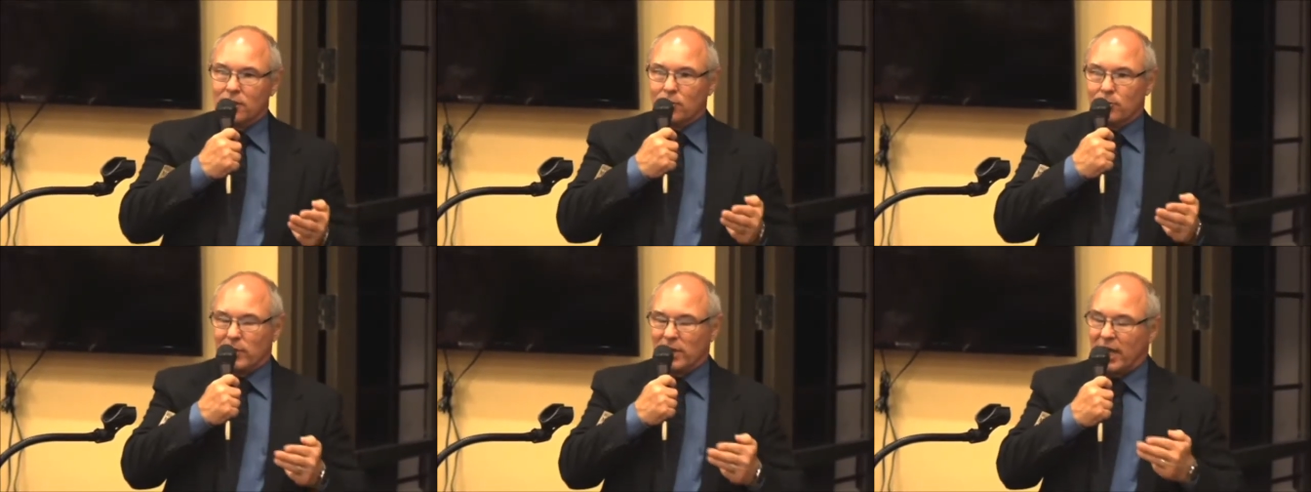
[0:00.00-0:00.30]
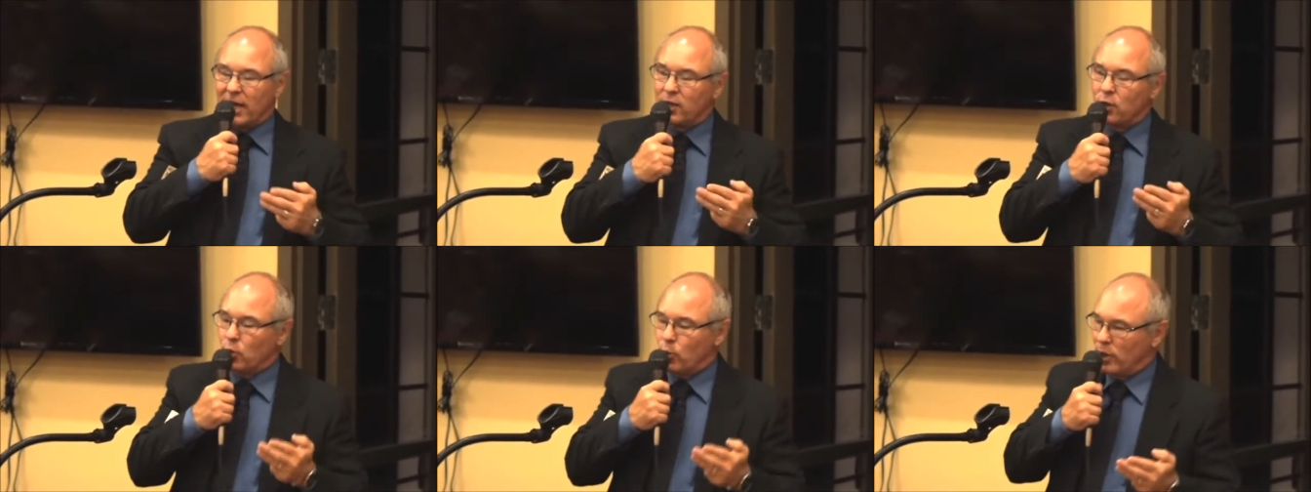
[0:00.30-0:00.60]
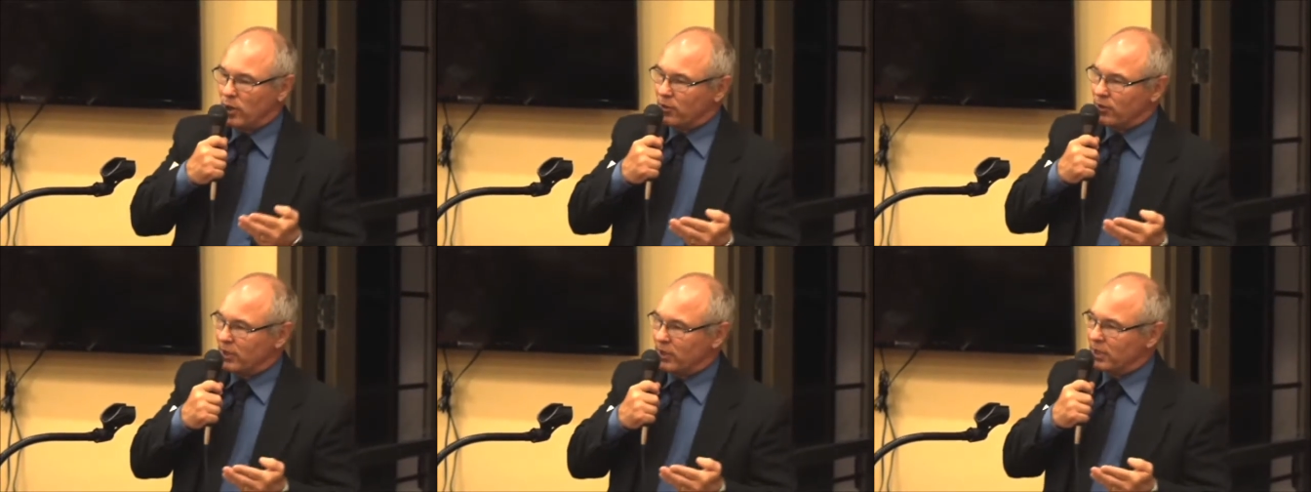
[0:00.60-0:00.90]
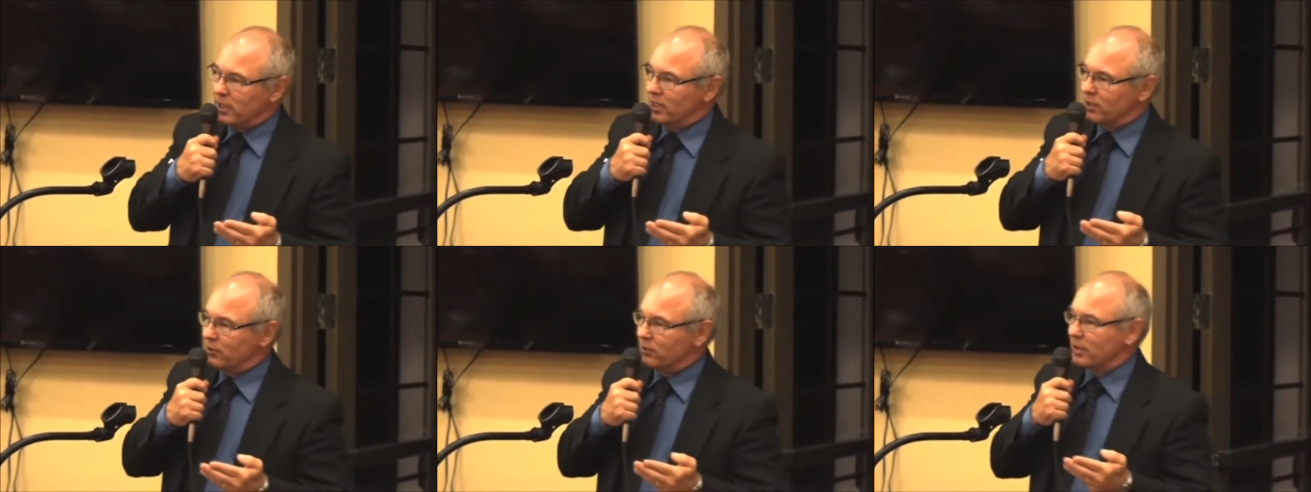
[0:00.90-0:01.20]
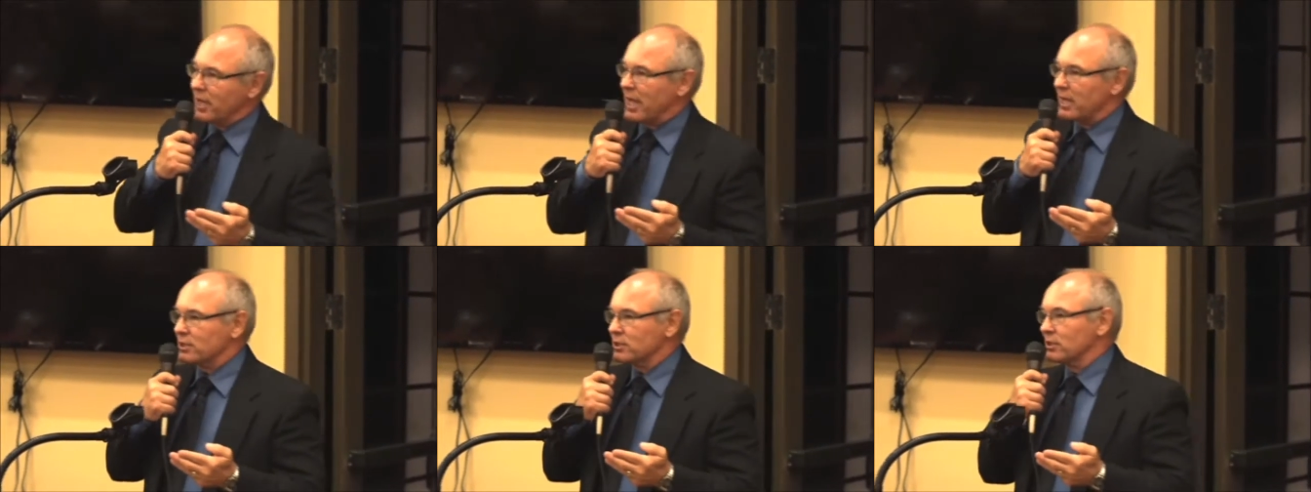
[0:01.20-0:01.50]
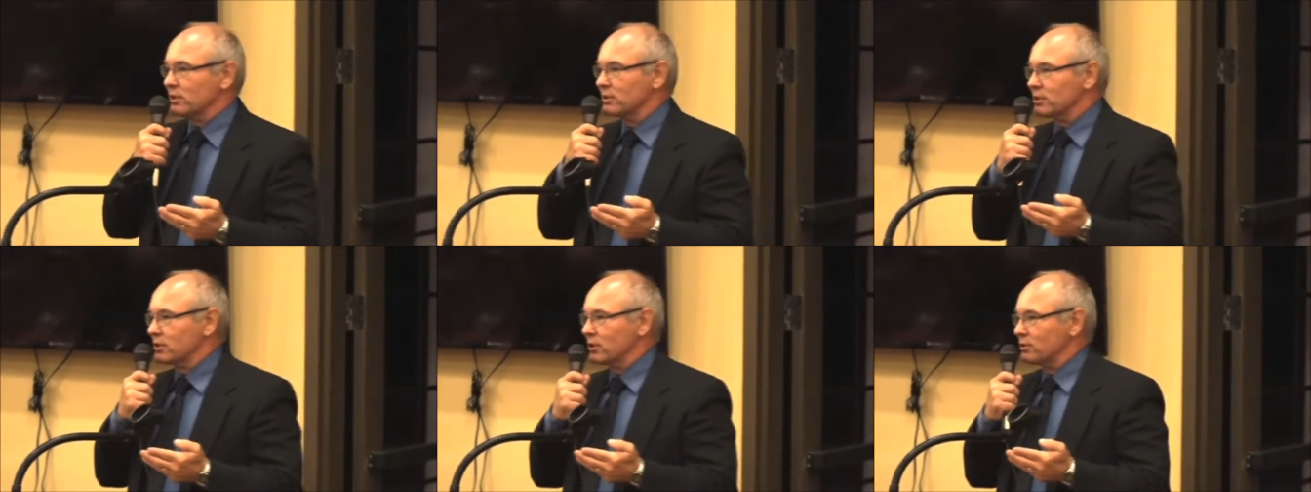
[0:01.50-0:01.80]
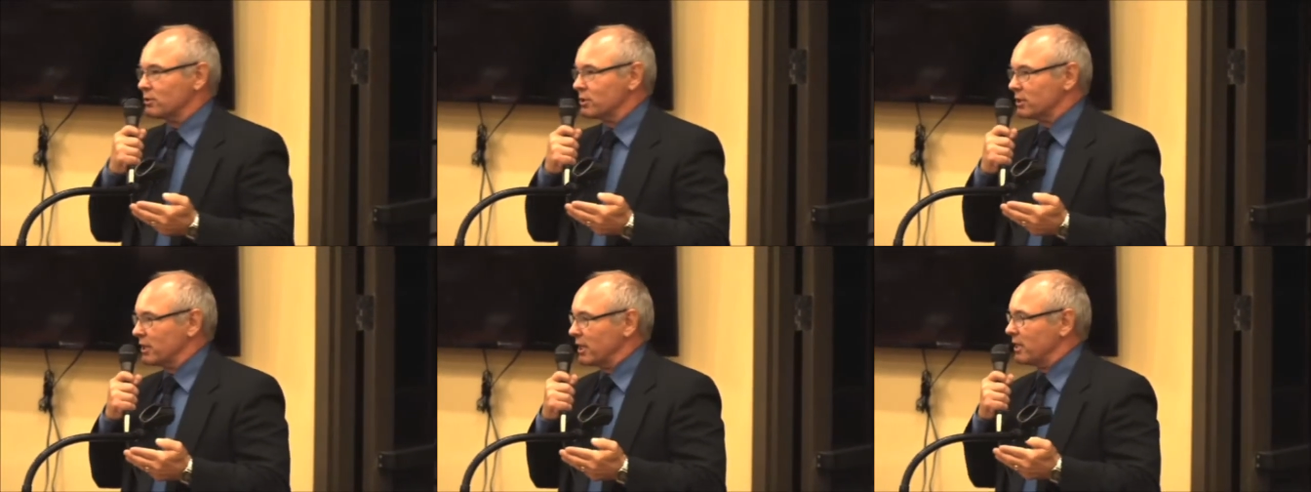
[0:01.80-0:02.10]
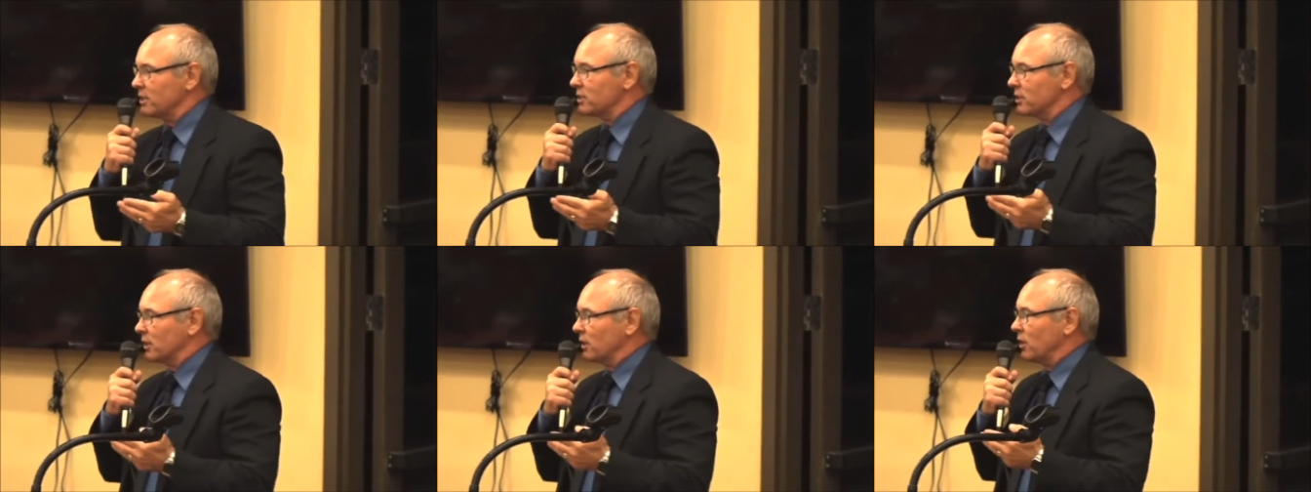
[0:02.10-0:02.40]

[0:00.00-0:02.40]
But I queried the International Association